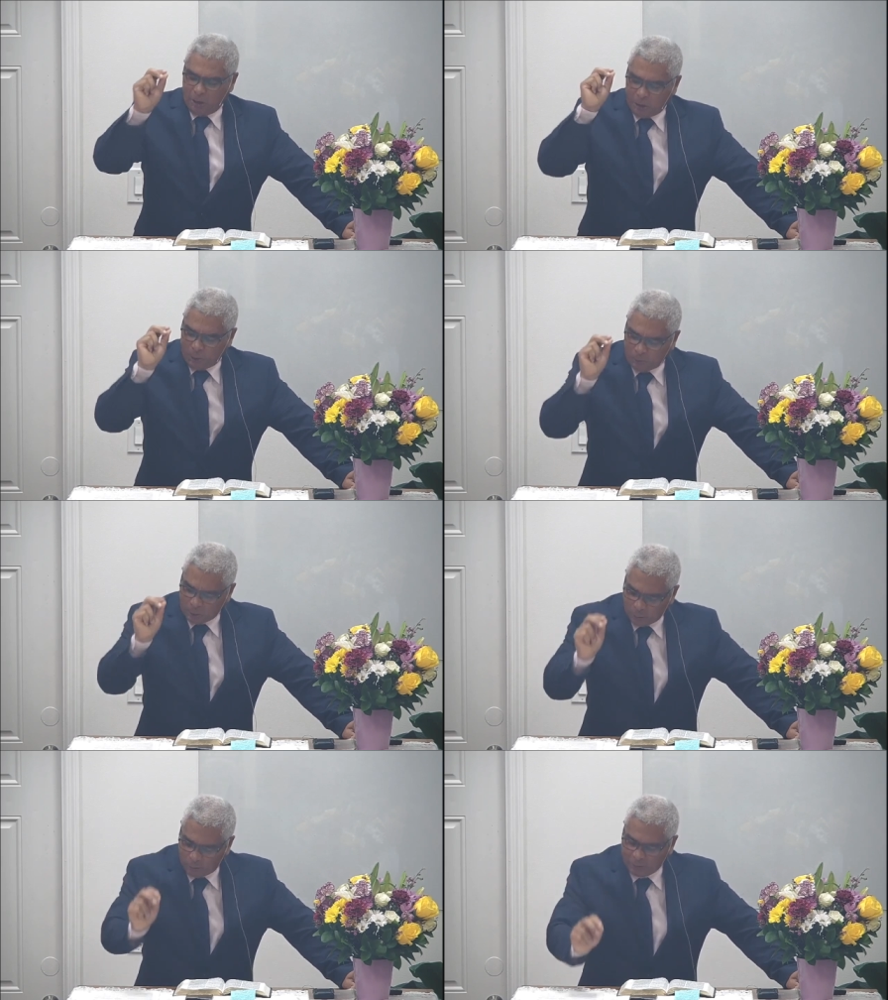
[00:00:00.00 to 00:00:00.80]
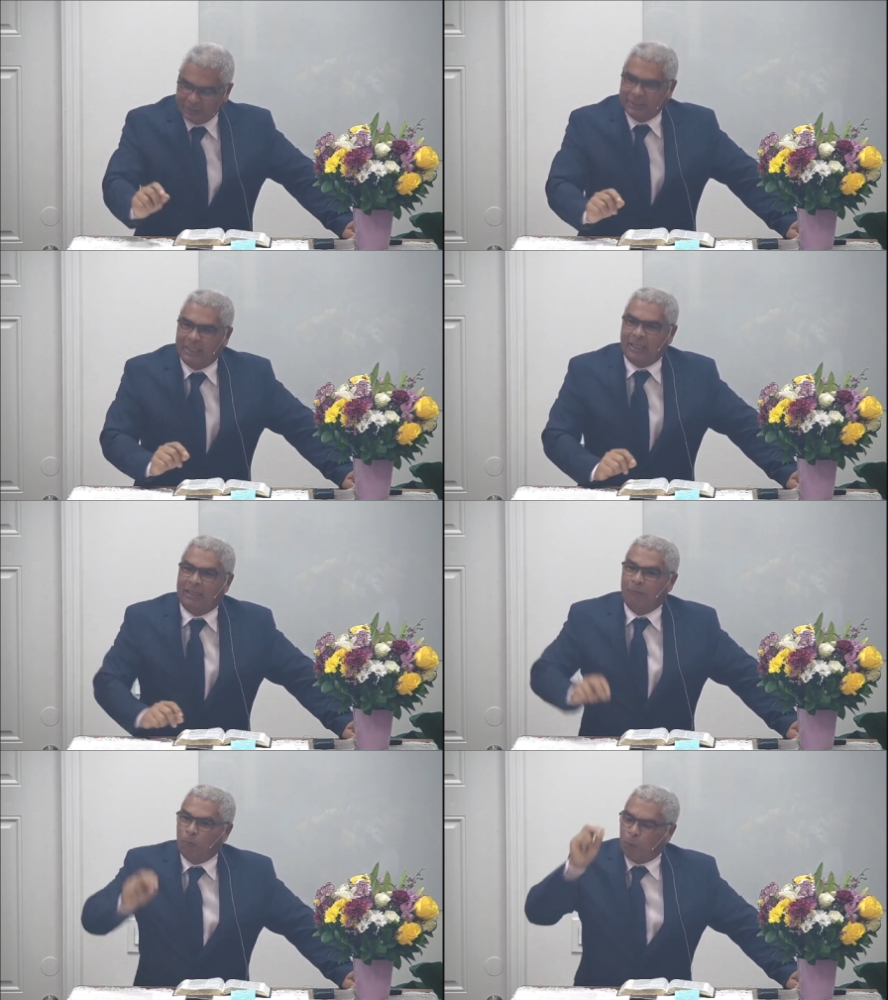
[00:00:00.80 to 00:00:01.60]
of a new heaven and
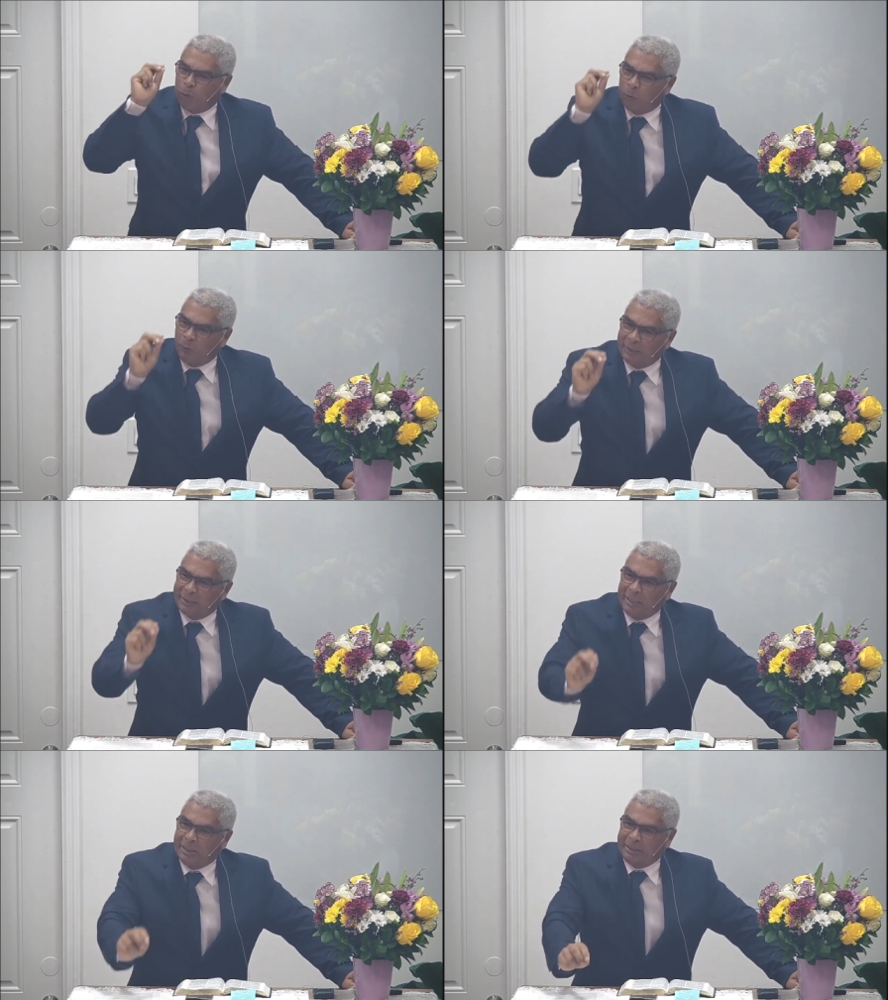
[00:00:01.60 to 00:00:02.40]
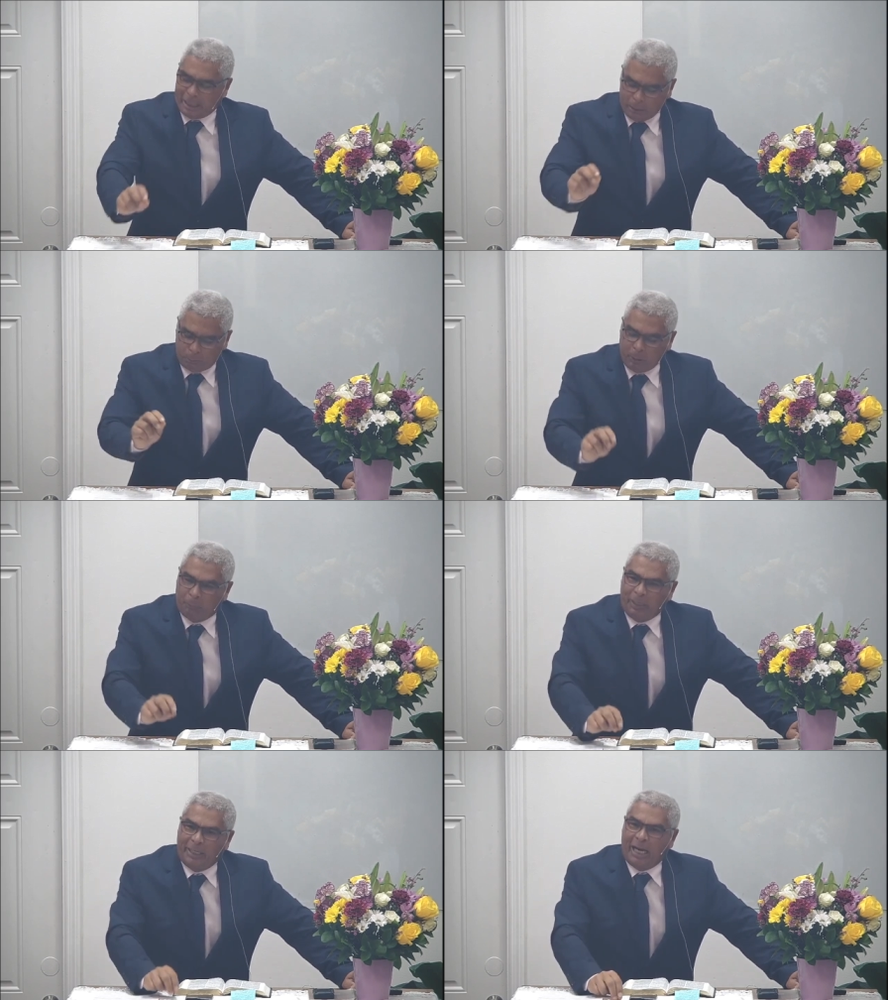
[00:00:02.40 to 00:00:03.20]
of a new earth,
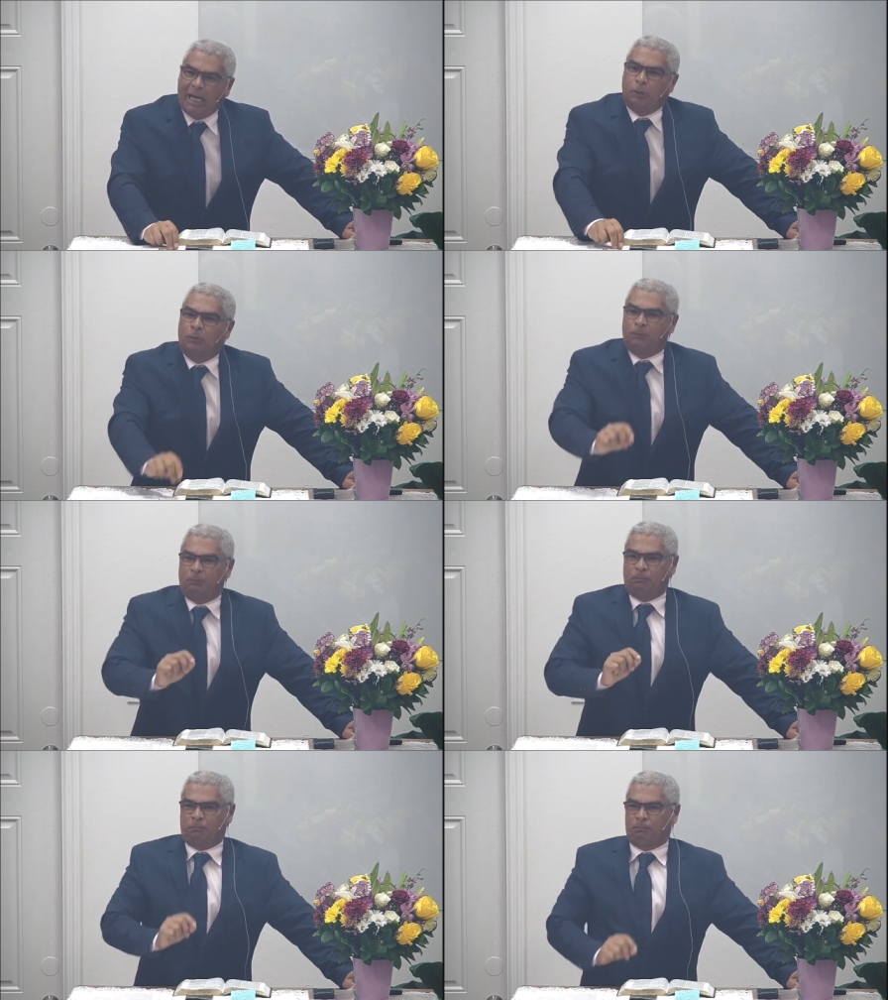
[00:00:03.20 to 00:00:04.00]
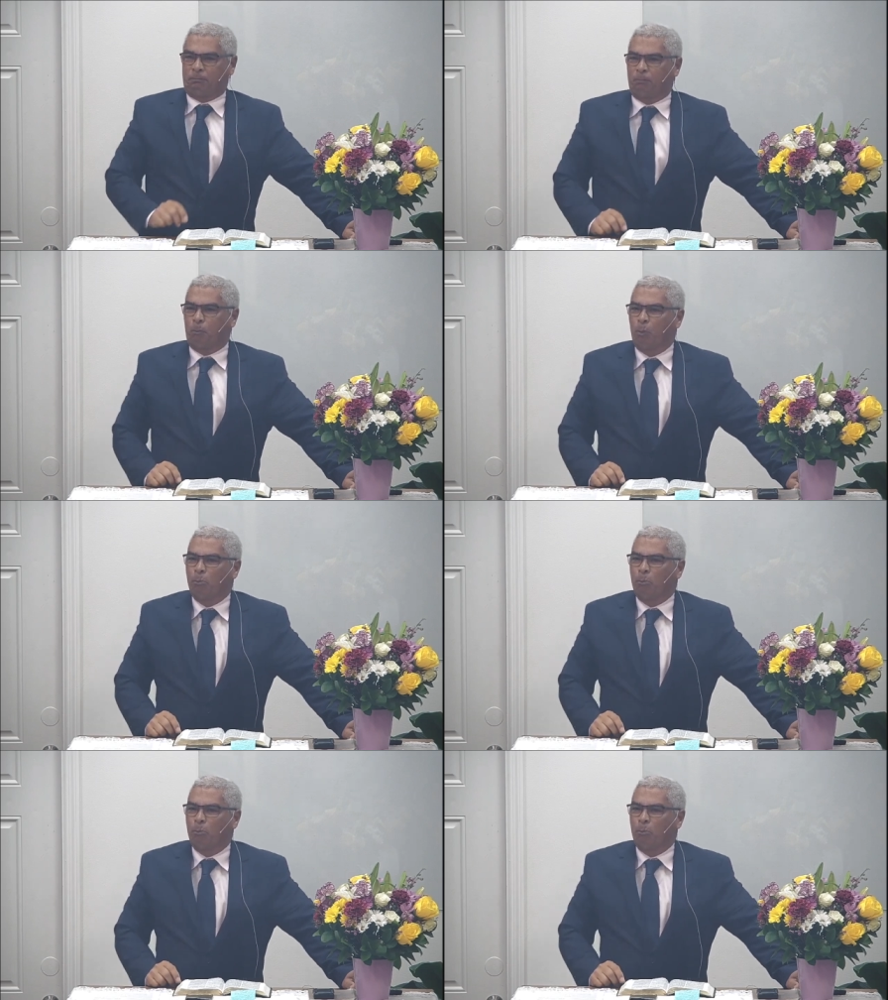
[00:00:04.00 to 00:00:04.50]
of an eternity prepared